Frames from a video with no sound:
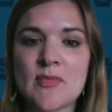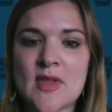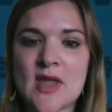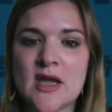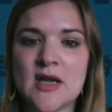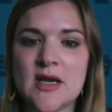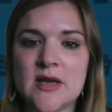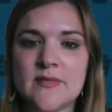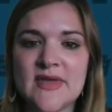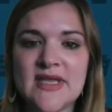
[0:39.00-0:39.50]

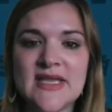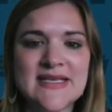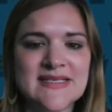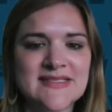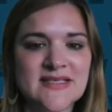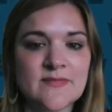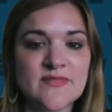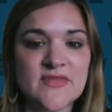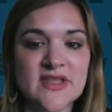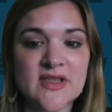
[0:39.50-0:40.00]
It is
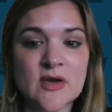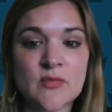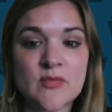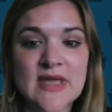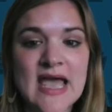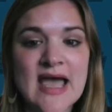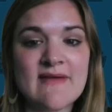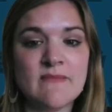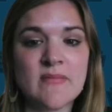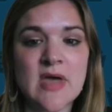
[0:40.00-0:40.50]
something that we
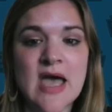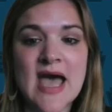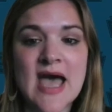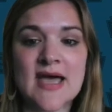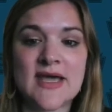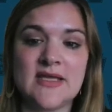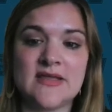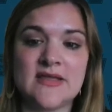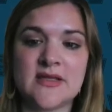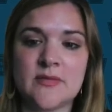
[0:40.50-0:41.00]
have
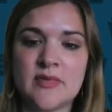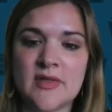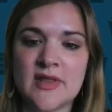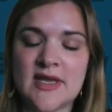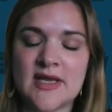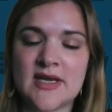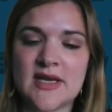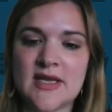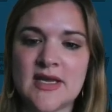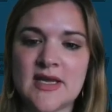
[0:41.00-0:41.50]
had in the
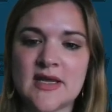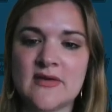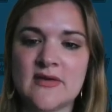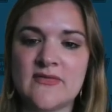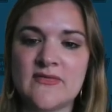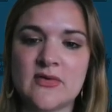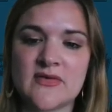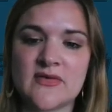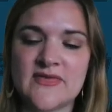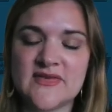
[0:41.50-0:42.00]
planning
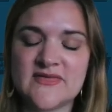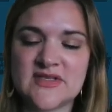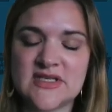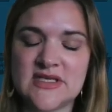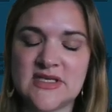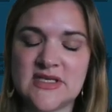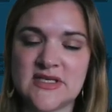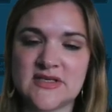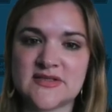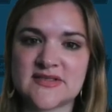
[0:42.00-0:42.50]
for
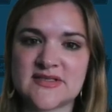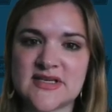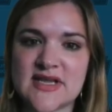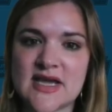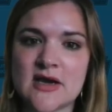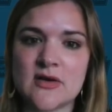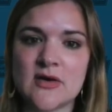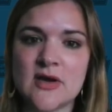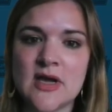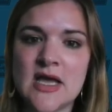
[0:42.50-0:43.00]
15 years
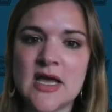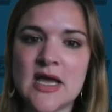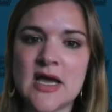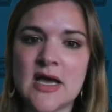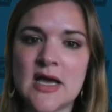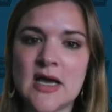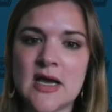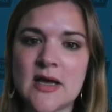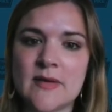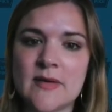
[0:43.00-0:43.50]
now,
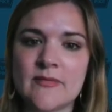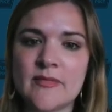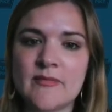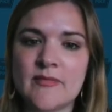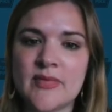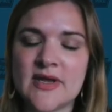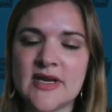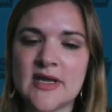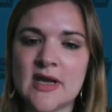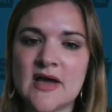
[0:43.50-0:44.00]

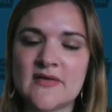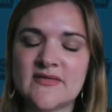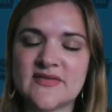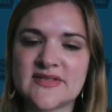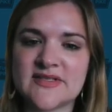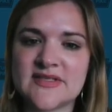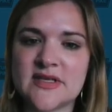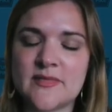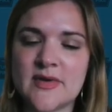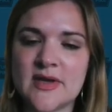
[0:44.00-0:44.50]
but
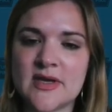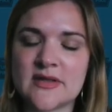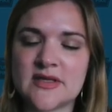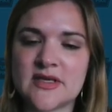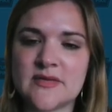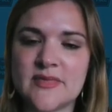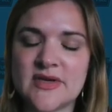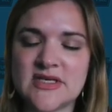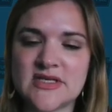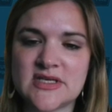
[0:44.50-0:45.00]
obviously the
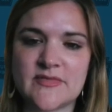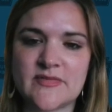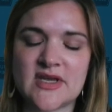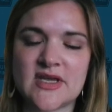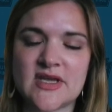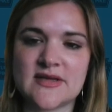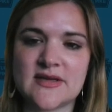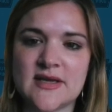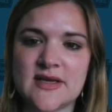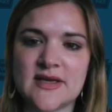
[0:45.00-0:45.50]

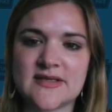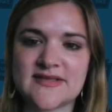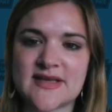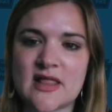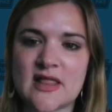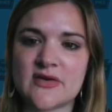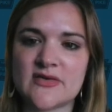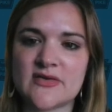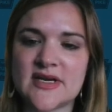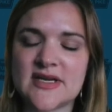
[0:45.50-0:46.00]
pandemic
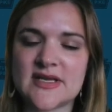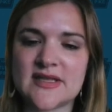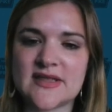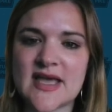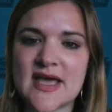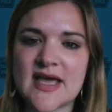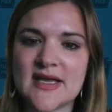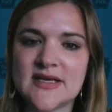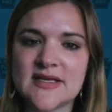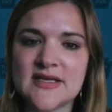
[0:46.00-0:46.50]
accelerated
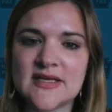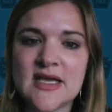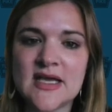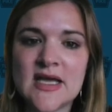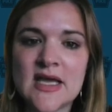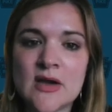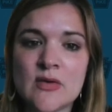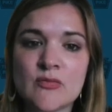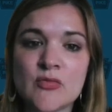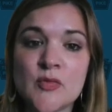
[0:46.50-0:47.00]
that.
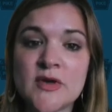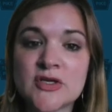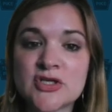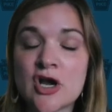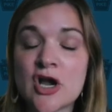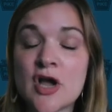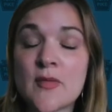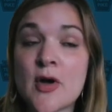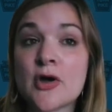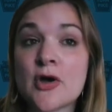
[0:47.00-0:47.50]
When we
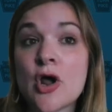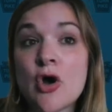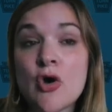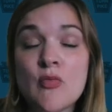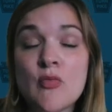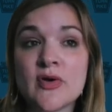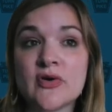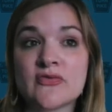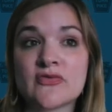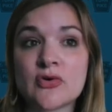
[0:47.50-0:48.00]
talk about
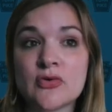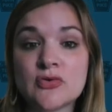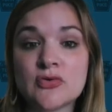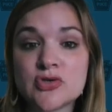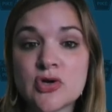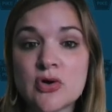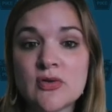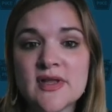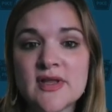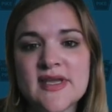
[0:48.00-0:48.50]
open road
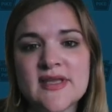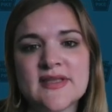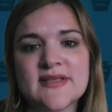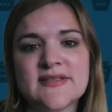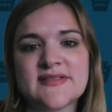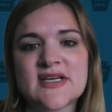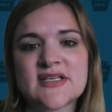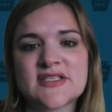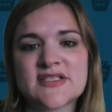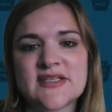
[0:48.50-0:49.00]
tolling,
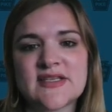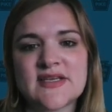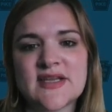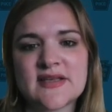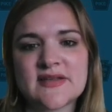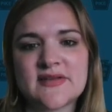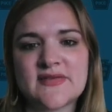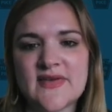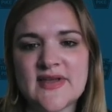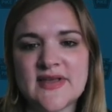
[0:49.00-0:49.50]
it's actually the
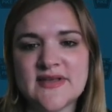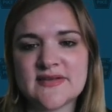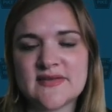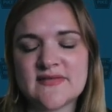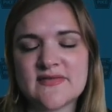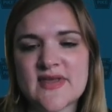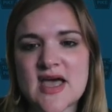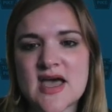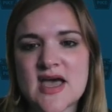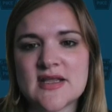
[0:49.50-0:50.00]
next phase
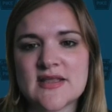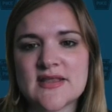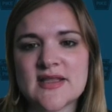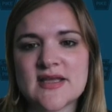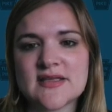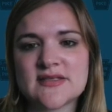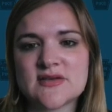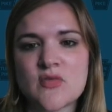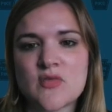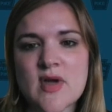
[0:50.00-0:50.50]
of that, and
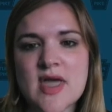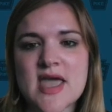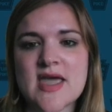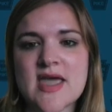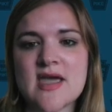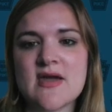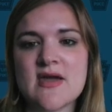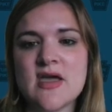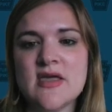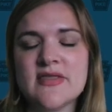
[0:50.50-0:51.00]
that's a
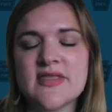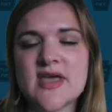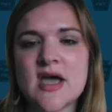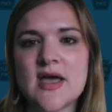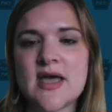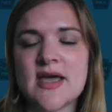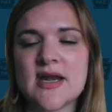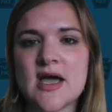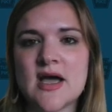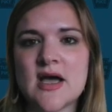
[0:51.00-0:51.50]
way
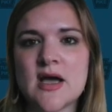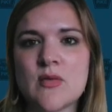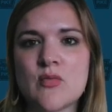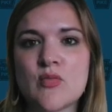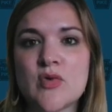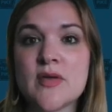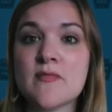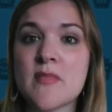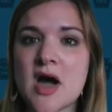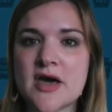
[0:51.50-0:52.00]
that
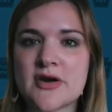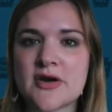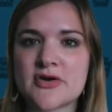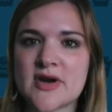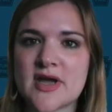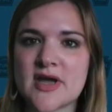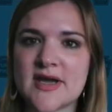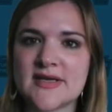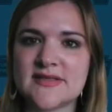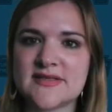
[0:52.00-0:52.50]
we
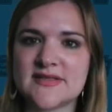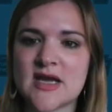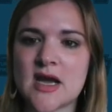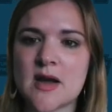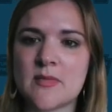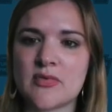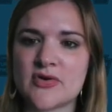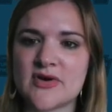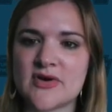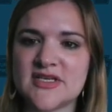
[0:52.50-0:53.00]
modernize the
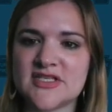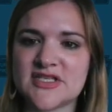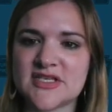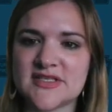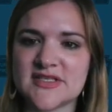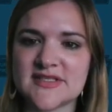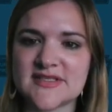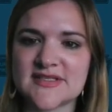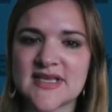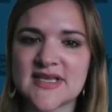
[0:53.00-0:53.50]

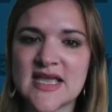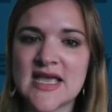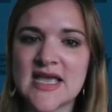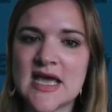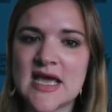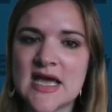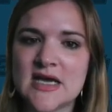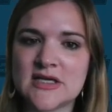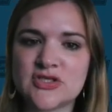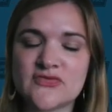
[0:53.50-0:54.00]
operations
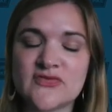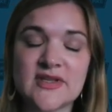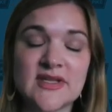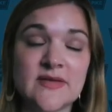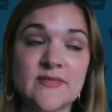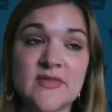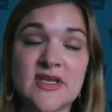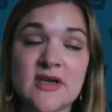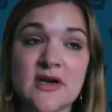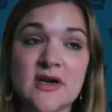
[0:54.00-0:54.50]
to really
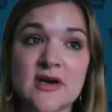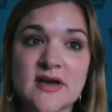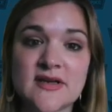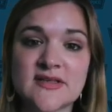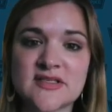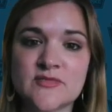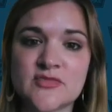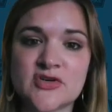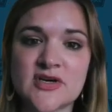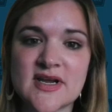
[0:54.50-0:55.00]
meet our
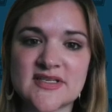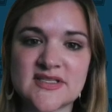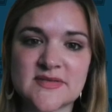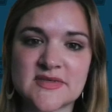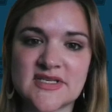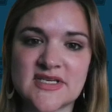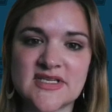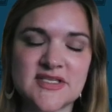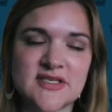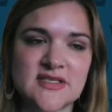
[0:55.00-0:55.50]
customer
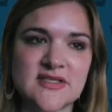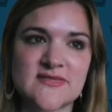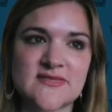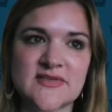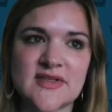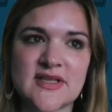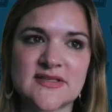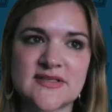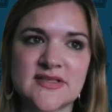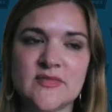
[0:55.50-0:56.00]
expectations for
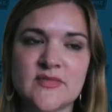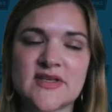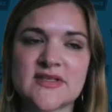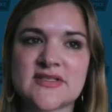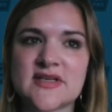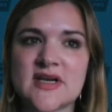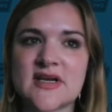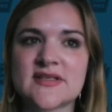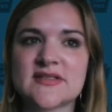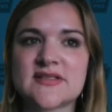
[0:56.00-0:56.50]
that seamless
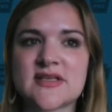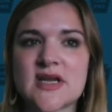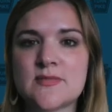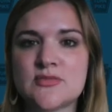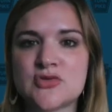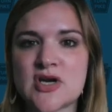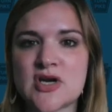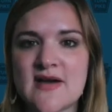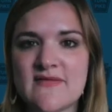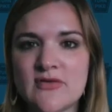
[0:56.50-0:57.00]
nonstop
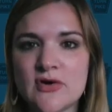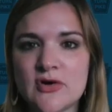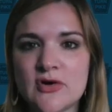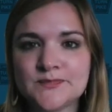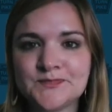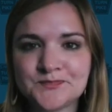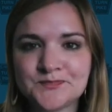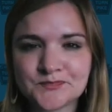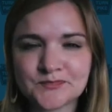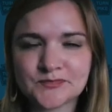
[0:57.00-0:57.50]

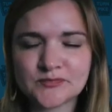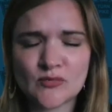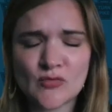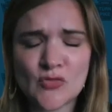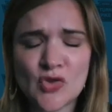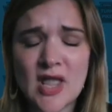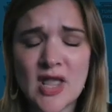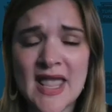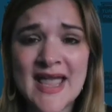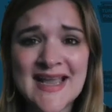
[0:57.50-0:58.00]
travel.
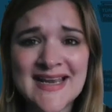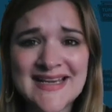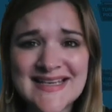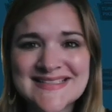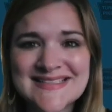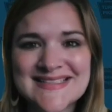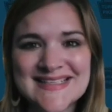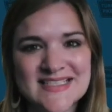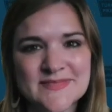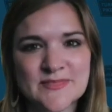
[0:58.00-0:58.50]

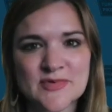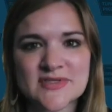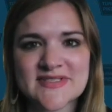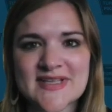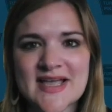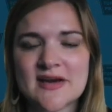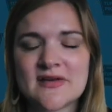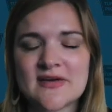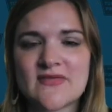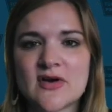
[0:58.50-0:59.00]

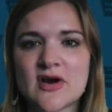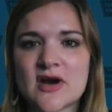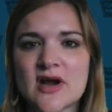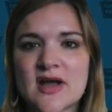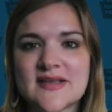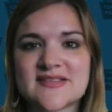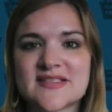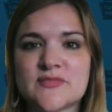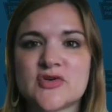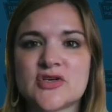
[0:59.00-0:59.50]
86% of our
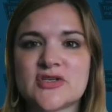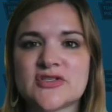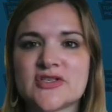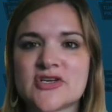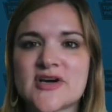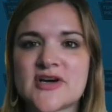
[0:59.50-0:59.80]
customers are